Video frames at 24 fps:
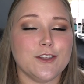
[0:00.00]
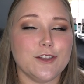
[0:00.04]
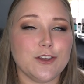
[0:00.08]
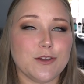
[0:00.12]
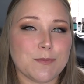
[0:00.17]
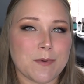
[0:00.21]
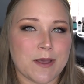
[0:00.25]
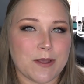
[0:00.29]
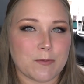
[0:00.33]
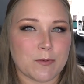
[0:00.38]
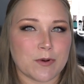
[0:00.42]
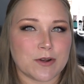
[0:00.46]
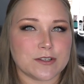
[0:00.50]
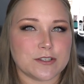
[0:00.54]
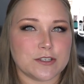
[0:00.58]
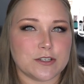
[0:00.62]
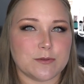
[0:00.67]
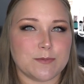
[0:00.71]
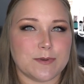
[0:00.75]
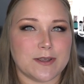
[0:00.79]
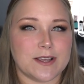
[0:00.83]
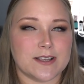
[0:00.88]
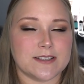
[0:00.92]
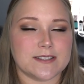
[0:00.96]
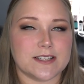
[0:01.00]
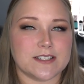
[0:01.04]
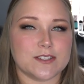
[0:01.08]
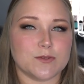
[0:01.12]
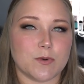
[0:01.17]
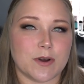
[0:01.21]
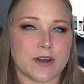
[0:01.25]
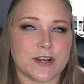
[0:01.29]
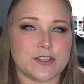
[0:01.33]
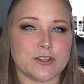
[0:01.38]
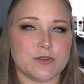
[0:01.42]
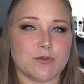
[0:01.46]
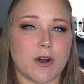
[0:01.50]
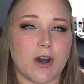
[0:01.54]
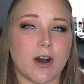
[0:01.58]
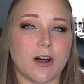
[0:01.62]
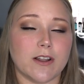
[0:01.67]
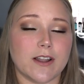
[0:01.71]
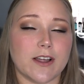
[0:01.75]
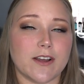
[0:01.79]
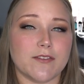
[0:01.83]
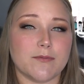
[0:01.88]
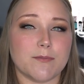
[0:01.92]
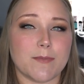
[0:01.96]
you might want to because that's where I do
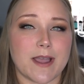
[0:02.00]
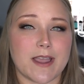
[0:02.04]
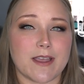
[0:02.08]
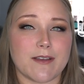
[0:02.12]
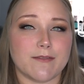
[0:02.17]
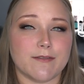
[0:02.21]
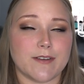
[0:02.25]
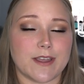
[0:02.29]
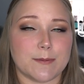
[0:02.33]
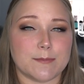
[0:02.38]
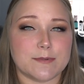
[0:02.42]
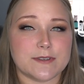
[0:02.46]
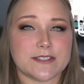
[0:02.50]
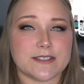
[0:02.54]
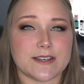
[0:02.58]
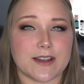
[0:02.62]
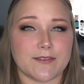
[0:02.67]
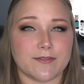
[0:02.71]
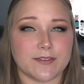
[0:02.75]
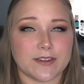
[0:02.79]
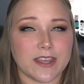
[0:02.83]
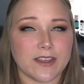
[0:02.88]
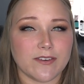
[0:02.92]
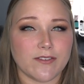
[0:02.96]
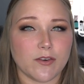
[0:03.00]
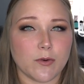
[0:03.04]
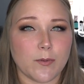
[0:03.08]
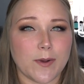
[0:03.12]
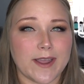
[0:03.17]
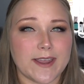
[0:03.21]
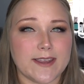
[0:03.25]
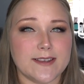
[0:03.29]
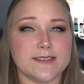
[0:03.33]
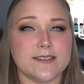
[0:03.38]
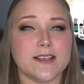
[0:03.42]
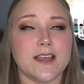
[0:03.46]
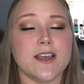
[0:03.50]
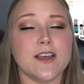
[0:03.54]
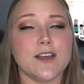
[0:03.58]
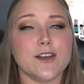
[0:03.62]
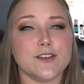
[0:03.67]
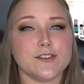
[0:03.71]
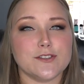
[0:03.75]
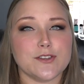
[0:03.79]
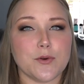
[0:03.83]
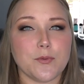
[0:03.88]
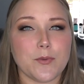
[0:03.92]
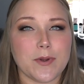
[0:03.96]
all of my vape stuff giveaways.
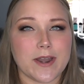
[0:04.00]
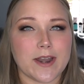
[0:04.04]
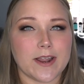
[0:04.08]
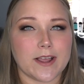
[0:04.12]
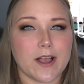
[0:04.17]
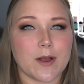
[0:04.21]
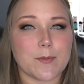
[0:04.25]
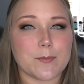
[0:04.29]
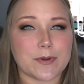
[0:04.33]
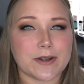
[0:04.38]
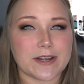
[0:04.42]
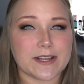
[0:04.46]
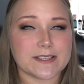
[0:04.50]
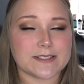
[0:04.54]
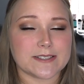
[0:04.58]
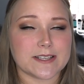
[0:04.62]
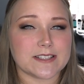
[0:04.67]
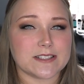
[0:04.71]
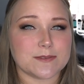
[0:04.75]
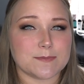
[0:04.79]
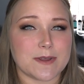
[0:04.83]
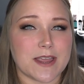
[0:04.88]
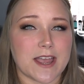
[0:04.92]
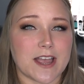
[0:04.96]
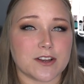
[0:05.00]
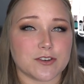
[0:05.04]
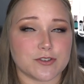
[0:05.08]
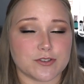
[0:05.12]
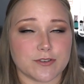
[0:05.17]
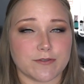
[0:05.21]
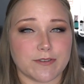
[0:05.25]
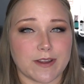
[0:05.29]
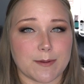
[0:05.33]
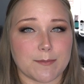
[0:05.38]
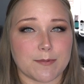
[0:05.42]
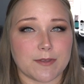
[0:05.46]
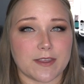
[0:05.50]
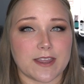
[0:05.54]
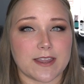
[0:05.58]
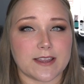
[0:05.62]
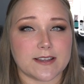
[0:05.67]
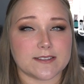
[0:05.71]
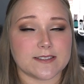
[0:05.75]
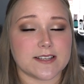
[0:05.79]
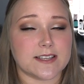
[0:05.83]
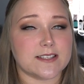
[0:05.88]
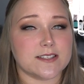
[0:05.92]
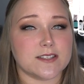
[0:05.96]
So when a company sends me extra vape
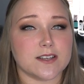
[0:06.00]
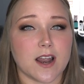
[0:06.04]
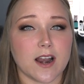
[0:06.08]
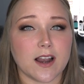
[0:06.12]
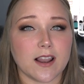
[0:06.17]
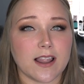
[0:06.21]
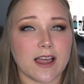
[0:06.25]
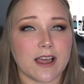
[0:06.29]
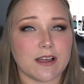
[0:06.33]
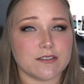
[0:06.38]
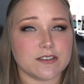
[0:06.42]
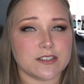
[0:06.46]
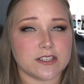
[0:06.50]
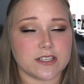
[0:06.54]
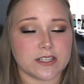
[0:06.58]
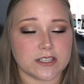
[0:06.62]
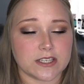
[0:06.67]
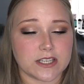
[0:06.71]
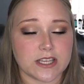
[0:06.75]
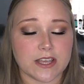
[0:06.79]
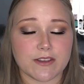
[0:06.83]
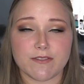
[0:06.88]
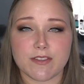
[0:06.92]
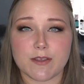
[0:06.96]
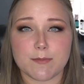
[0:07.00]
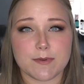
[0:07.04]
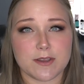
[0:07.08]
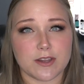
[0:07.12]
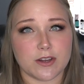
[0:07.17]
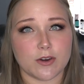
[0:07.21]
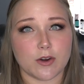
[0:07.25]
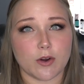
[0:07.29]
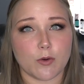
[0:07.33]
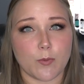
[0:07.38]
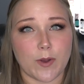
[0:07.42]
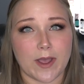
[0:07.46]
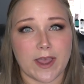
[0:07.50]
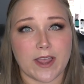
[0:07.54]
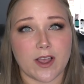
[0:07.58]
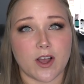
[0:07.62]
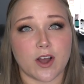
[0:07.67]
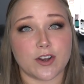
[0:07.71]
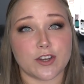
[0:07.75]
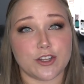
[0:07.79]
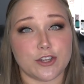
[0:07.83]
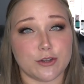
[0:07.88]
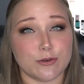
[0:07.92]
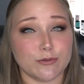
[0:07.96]
things, it's not allowed to give them here away
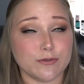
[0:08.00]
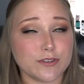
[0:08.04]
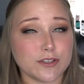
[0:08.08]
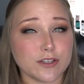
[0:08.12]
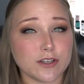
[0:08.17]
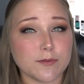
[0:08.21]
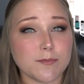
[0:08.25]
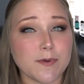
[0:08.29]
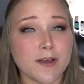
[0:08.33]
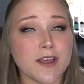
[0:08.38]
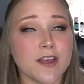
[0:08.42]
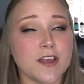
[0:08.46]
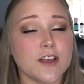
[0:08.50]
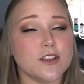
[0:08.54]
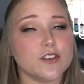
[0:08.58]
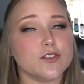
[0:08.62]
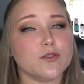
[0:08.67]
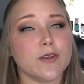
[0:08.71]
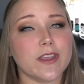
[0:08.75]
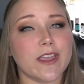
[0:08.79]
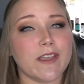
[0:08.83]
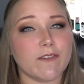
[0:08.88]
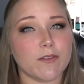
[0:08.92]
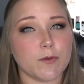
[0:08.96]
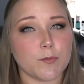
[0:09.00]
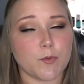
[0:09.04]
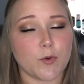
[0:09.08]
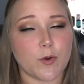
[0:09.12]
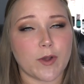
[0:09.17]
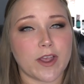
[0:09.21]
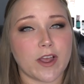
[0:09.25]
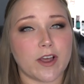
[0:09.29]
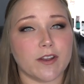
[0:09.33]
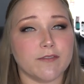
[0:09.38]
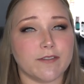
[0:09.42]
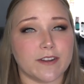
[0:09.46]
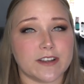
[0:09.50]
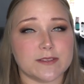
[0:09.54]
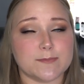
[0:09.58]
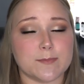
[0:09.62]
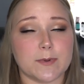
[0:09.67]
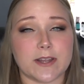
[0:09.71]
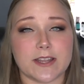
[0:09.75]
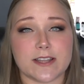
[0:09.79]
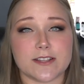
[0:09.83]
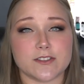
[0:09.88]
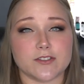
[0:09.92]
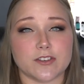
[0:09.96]
on YouTube, so I give them away on
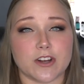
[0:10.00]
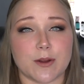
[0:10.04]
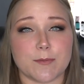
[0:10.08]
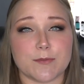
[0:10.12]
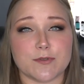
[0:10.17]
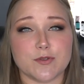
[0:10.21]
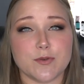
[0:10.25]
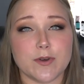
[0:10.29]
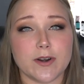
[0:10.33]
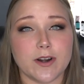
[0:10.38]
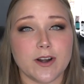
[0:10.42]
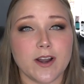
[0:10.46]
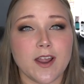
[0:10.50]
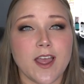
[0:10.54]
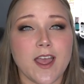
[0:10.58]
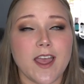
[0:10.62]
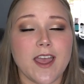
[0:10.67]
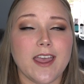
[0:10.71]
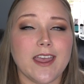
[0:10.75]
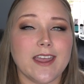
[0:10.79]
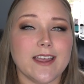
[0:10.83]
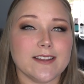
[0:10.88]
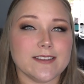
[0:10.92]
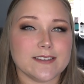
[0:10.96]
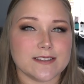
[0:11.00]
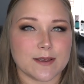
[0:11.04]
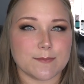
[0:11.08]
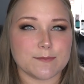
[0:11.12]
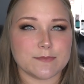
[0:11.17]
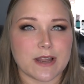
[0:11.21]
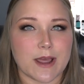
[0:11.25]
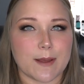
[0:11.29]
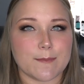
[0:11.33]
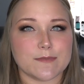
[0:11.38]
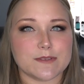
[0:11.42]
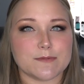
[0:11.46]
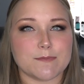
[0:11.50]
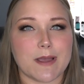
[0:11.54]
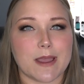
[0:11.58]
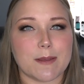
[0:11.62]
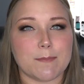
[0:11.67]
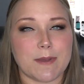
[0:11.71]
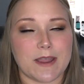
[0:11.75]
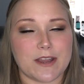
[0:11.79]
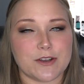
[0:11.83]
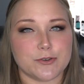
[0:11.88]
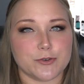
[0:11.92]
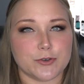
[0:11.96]
Facebook, Instagram, and Twitter, and sometimes my
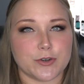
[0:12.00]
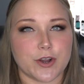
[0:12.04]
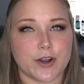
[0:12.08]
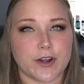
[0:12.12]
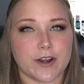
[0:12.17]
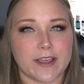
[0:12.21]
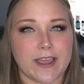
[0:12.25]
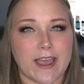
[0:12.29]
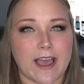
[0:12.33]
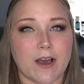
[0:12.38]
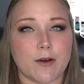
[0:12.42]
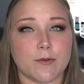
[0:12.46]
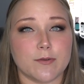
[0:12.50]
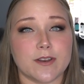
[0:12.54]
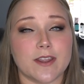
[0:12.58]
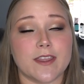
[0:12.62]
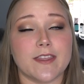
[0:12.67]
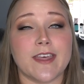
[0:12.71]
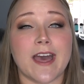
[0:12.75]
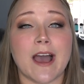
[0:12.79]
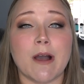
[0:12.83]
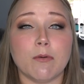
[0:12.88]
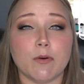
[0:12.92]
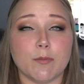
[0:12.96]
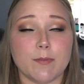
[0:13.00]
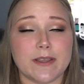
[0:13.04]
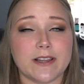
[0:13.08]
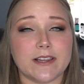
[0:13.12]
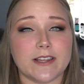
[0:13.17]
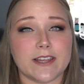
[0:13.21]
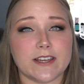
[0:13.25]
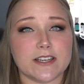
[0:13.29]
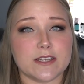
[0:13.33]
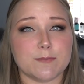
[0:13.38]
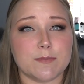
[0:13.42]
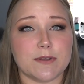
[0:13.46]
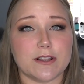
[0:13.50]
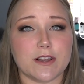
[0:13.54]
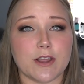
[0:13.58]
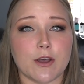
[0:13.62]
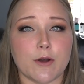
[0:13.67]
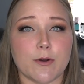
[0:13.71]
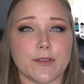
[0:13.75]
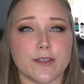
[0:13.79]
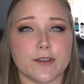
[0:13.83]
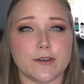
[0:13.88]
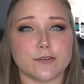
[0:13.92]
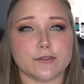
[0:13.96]
Patreon account. That will be linked
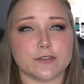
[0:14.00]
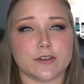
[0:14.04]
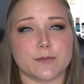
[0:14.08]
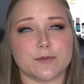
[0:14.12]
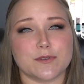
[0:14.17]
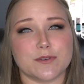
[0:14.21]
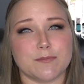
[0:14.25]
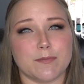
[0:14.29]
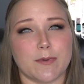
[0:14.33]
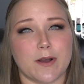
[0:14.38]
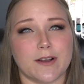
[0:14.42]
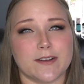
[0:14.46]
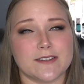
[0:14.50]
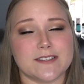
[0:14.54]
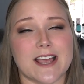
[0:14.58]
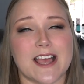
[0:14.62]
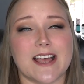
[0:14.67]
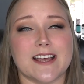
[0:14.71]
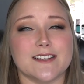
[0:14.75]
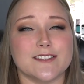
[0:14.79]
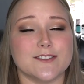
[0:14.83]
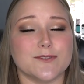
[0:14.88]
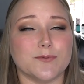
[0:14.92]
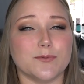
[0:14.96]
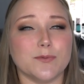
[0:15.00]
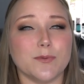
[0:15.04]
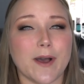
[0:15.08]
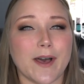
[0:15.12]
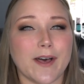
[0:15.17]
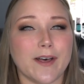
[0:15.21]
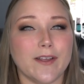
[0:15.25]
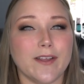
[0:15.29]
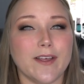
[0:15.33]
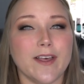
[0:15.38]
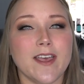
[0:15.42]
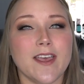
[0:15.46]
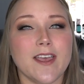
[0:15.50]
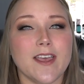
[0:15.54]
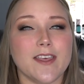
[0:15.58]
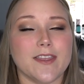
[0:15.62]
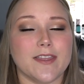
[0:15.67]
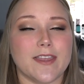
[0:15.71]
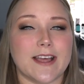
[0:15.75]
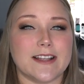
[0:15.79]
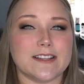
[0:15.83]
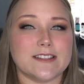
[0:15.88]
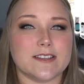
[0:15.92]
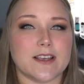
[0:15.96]
below in the description box as well.
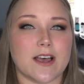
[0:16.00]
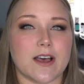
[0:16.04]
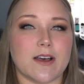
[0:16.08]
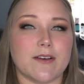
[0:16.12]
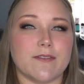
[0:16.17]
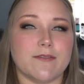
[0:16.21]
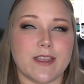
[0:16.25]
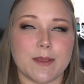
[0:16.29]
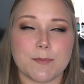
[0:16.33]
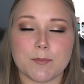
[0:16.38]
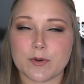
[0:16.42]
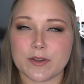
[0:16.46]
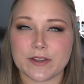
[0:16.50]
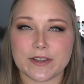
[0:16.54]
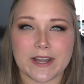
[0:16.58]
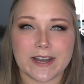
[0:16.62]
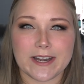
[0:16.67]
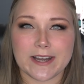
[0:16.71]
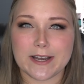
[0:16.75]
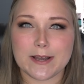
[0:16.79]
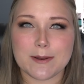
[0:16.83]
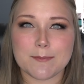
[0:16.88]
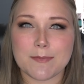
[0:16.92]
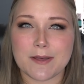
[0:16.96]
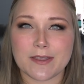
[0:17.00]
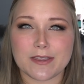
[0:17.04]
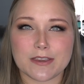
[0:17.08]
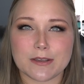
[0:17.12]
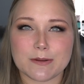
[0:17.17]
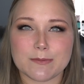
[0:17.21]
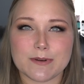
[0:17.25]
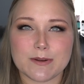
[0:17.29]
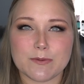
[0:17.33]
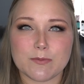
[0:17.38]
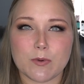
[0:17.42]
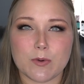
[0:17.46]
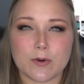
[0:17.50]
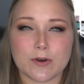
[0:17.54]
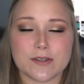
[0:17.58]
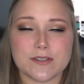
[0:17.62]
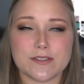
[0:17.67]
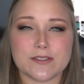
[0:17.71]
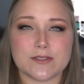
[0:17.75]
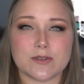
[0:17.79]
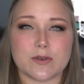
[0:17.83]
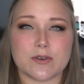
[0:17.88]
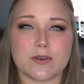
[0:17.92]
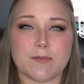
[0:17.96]
That's a uh, vape-related monthly
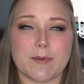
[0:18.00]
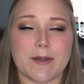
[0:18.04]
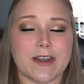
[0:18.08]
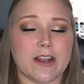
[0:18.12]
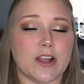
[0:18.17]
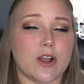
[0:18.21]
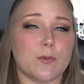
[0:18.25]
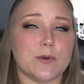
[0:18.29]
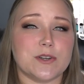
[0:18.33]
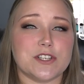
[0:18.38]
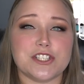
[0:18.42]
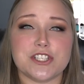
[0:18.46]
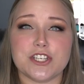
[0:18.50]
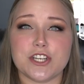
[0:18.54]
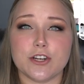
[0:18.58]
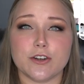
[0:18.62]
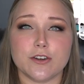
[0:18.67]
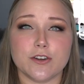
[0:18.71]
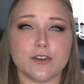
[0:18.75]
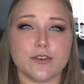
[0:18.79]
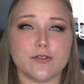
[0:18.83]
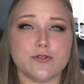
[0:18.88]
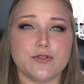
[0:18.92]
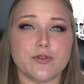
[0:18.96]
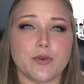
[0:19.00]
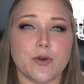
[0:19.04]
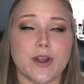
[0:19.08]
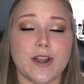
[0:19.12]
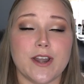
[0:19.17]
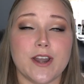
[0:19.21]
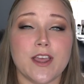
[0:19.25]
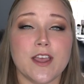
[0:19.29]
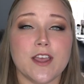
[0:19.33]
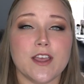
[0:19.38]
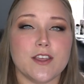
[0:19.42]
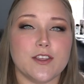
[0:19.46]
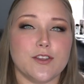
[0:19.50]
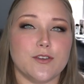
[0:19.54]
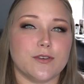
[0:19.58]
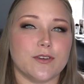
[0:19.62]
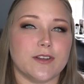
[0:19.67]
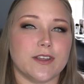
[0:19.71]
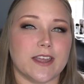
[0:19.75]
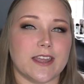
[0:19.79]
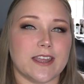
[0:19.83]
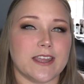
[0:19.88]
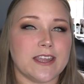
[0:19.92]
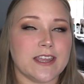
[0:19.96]
rewards, so depending on which tier you join, you
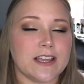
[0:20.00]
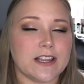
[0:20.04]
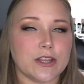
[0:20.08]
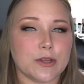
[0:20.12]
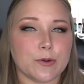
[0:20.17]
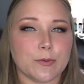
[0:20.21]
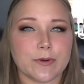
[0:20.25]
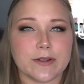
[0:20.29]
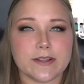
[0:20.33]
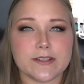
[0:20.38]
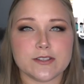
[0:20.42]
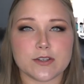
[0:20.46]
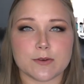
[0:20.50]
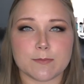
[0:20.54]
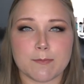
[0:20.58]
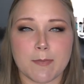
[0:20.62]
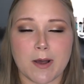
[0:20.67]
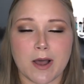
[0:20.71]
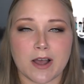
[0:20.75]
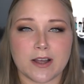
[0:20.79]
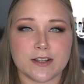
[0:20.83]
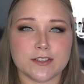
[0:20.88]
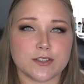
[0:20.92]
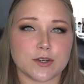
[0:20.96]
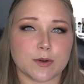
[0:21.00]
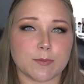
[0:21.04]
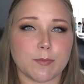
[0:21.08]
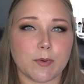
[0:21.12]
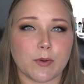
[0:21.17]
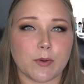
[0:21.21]
can get e-liquids, mods, or